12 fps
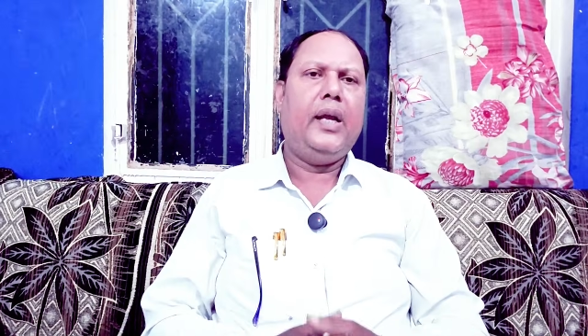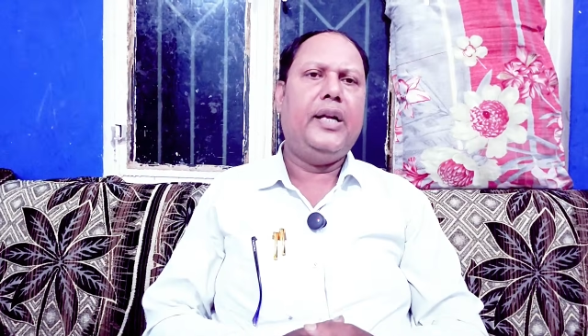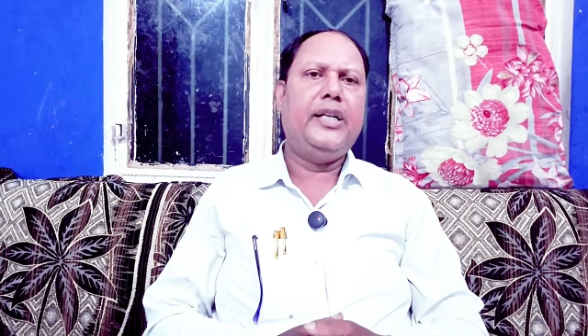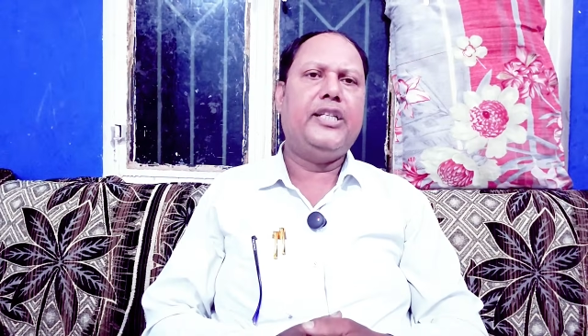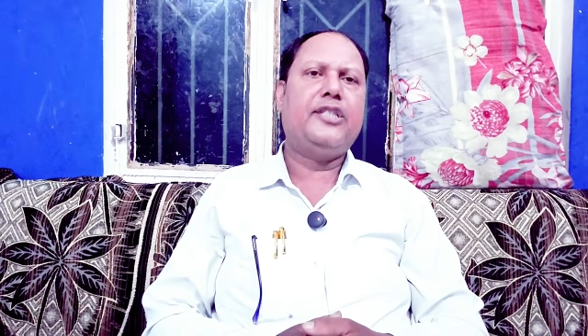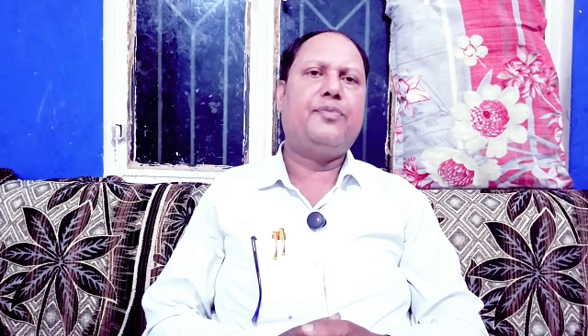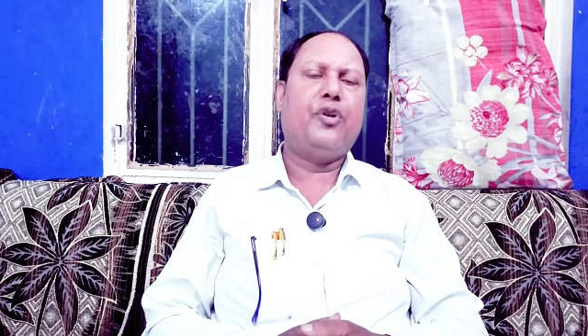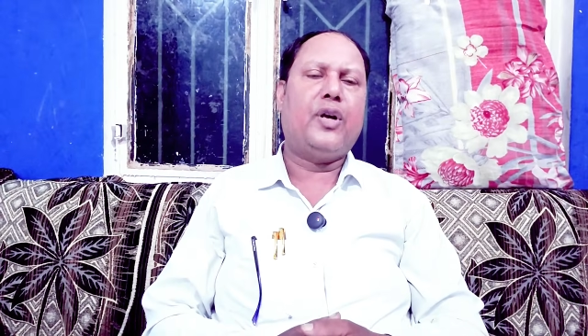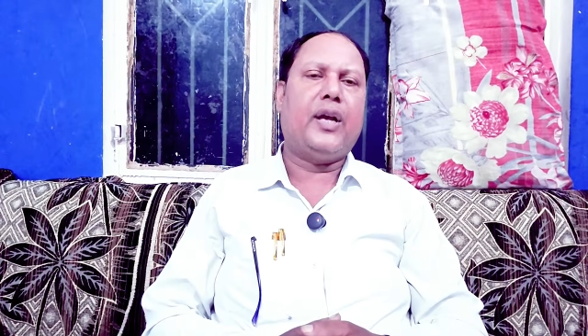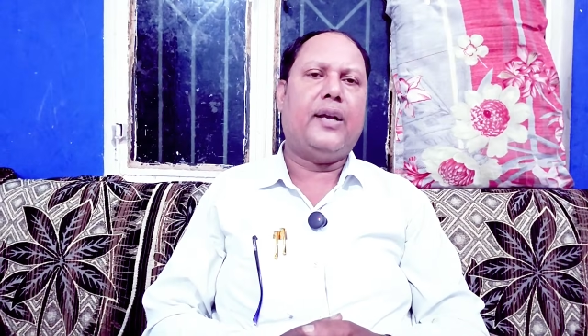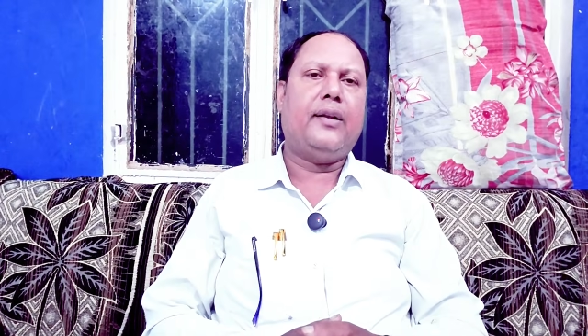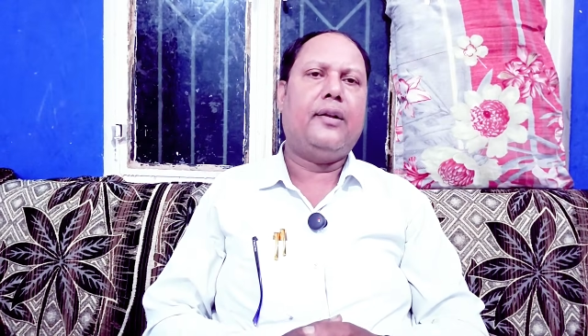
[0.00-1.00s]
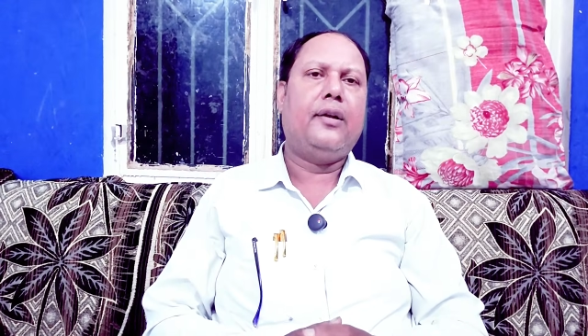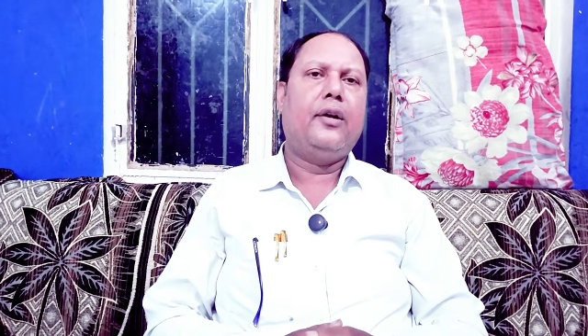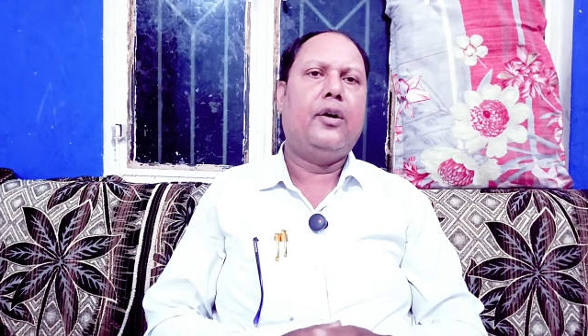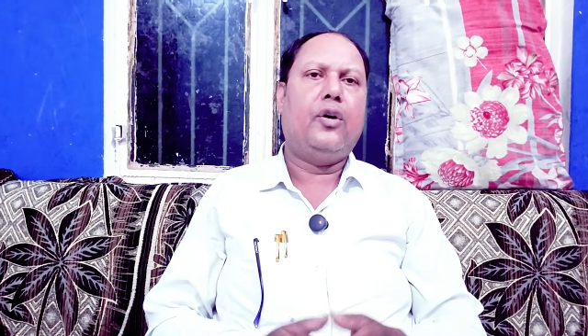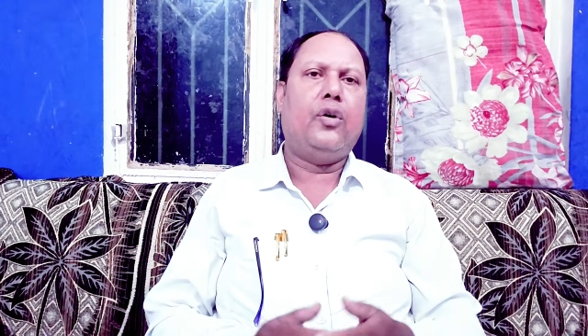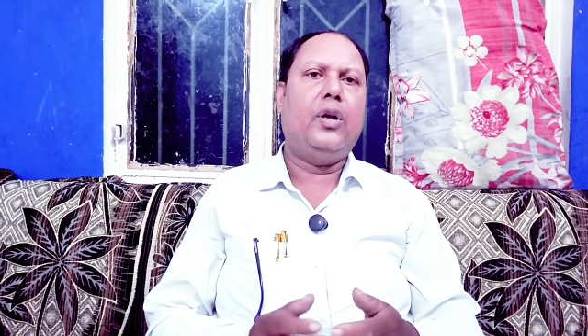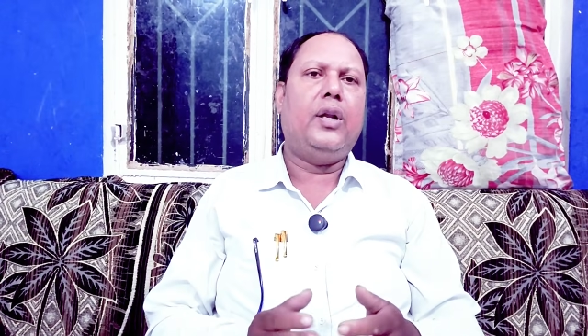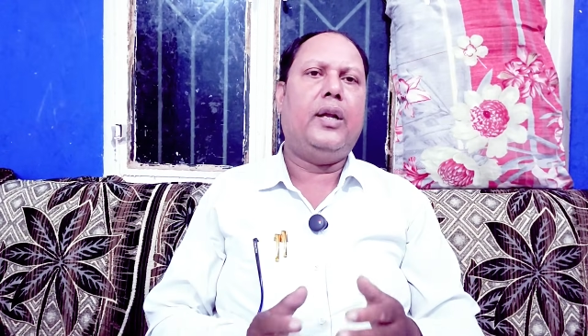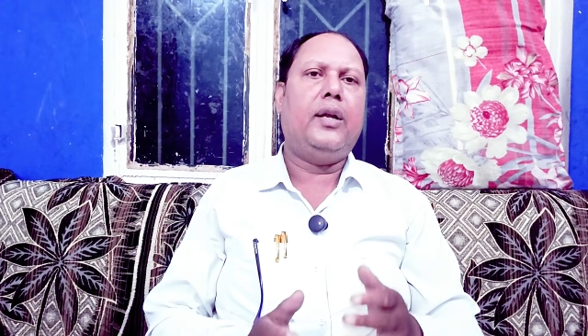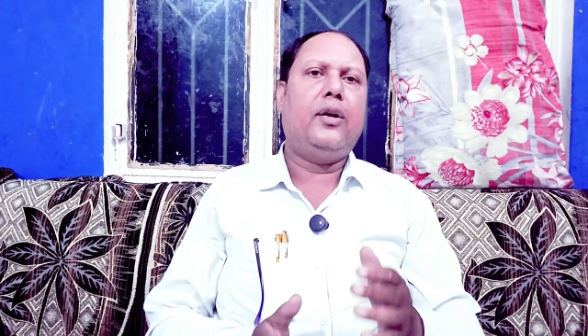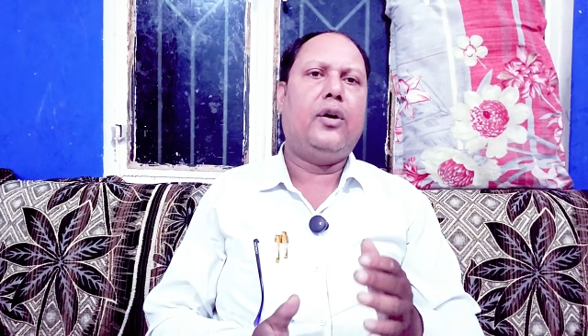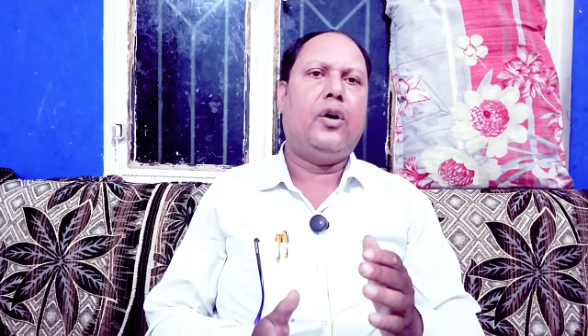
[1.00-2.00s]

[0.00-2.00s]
It is spoken only